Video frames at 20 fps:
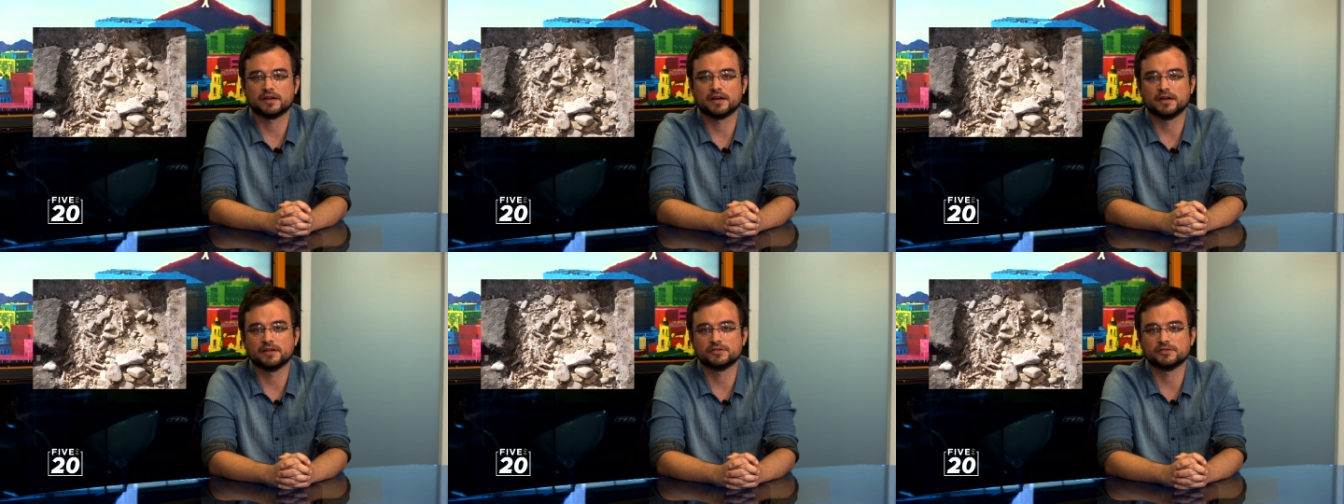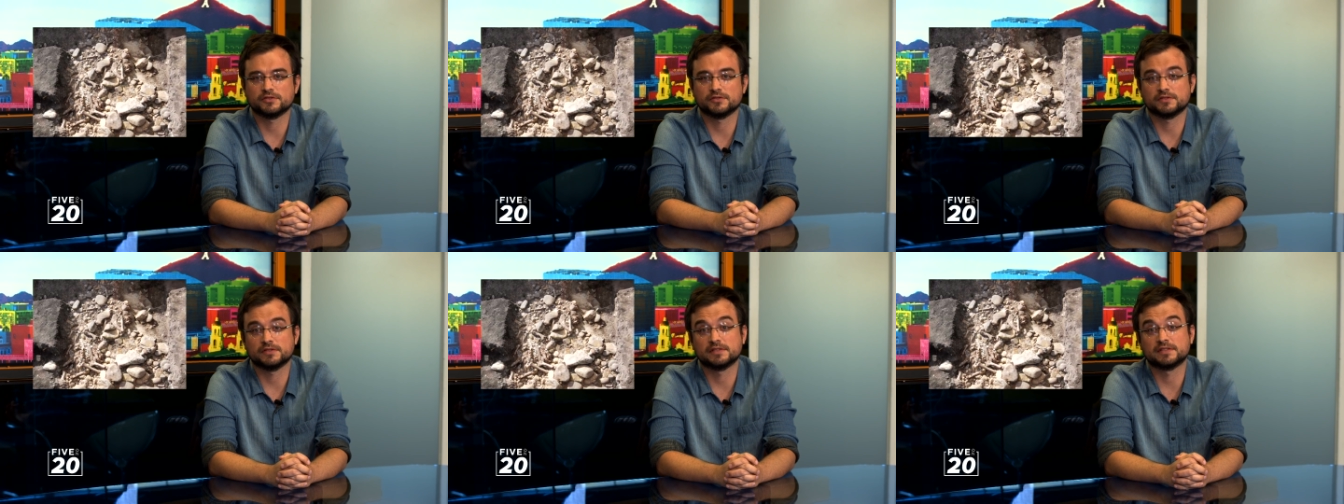
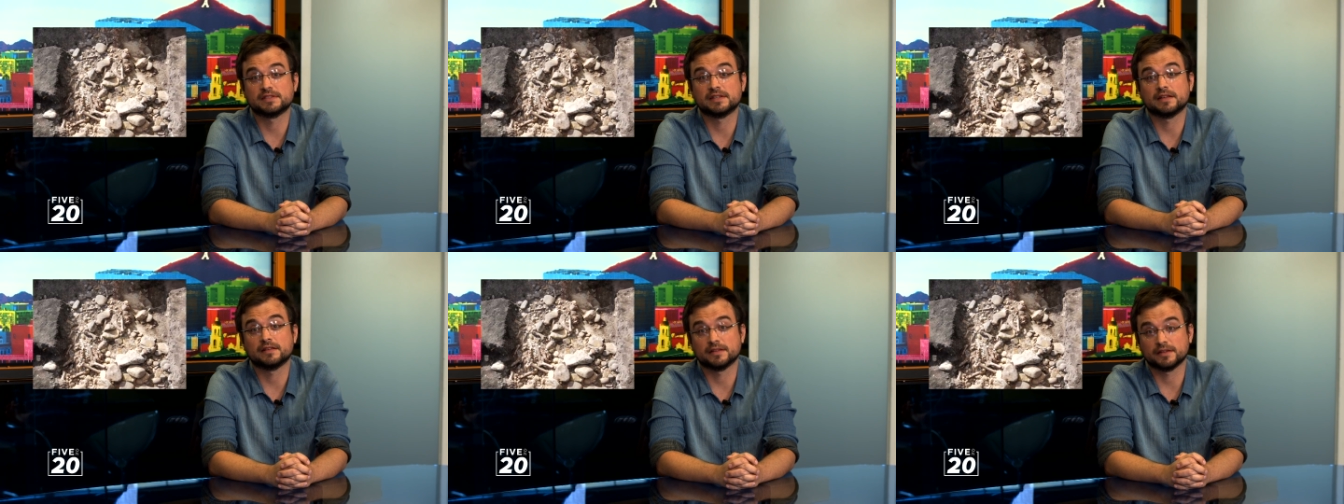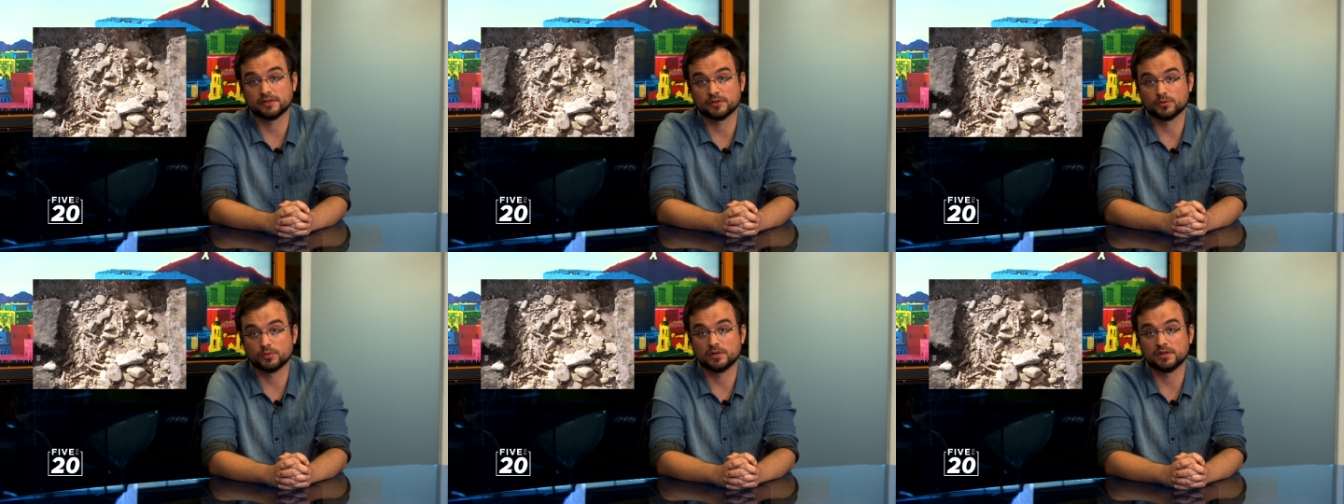Conchos is selling
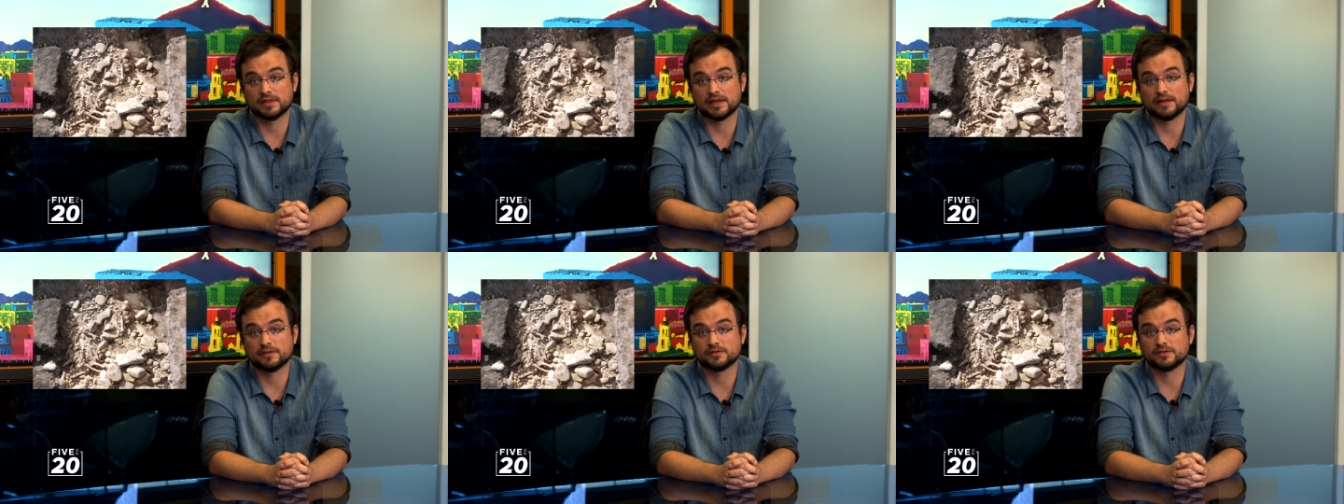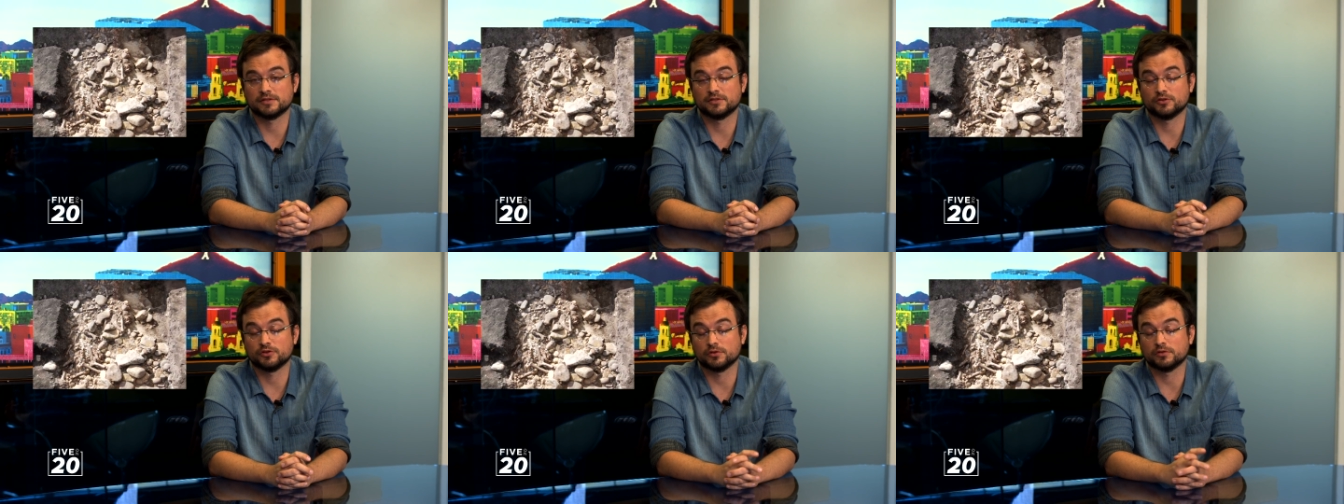
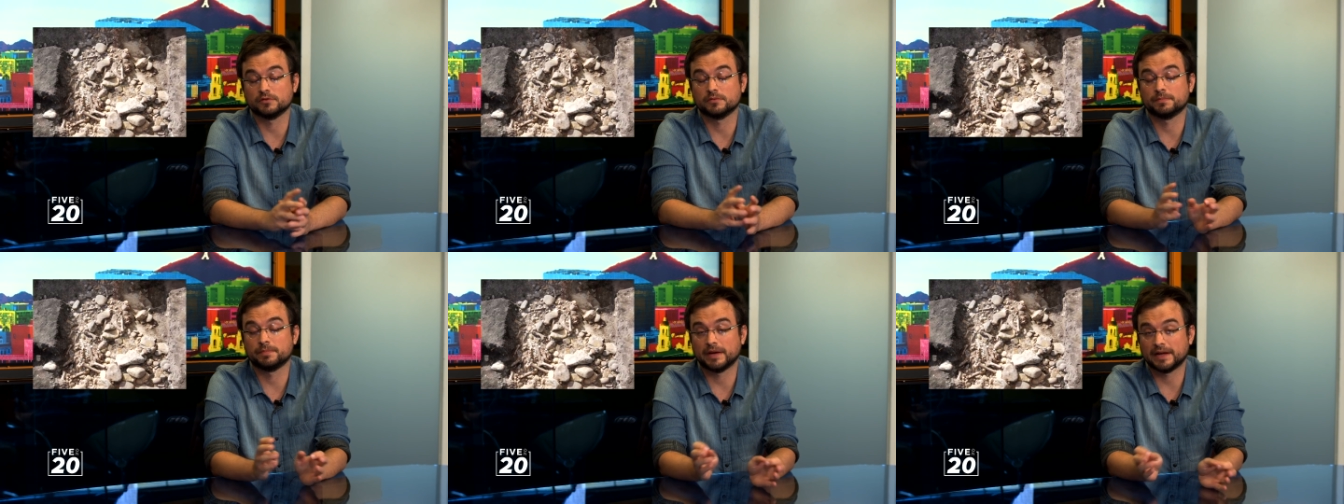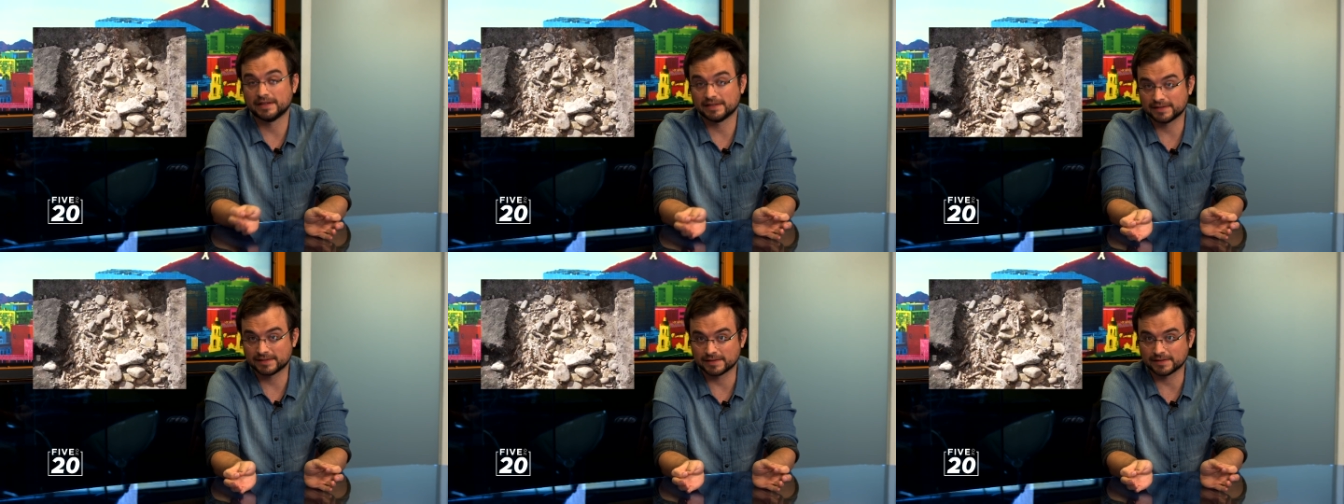3,000-year-old
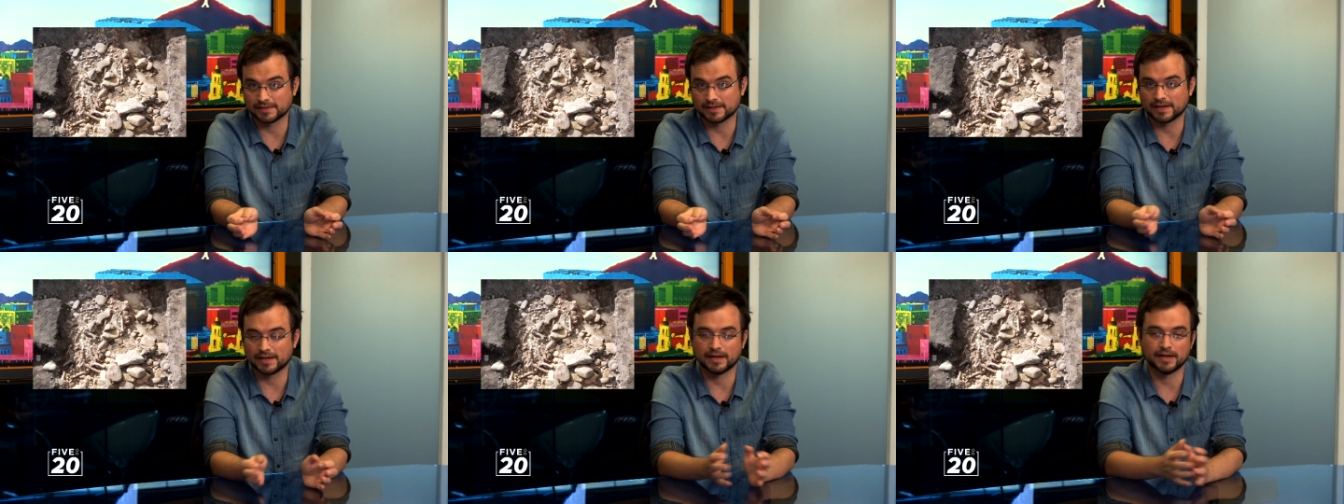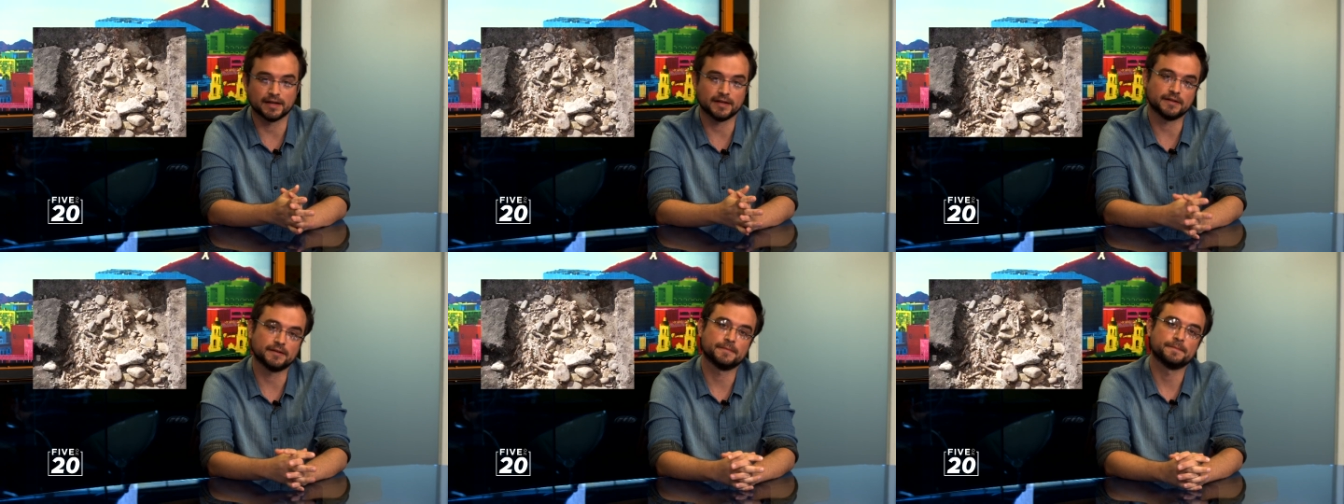bison
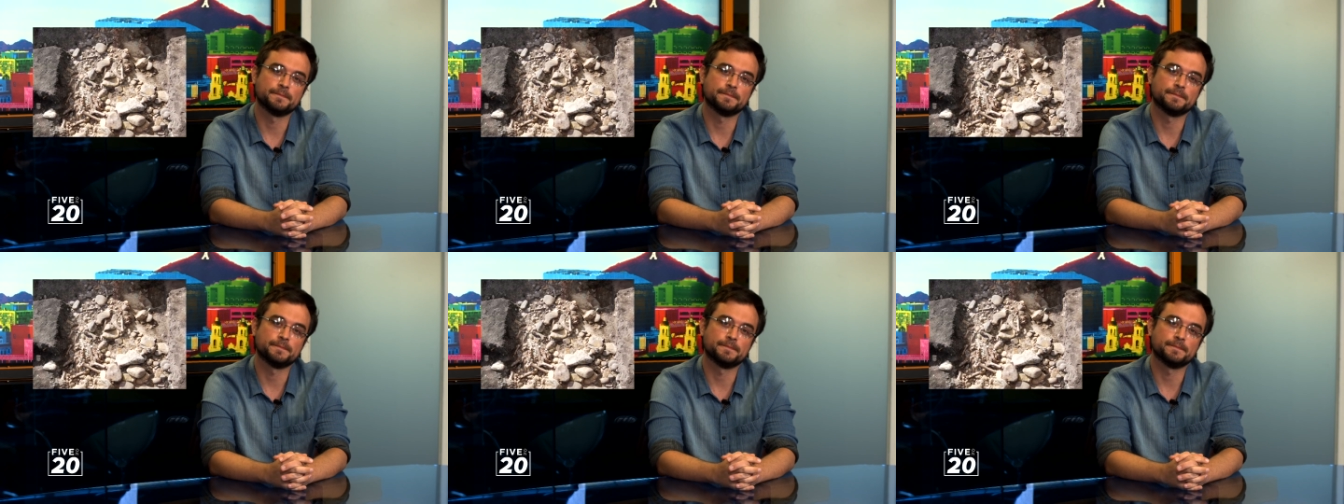hide.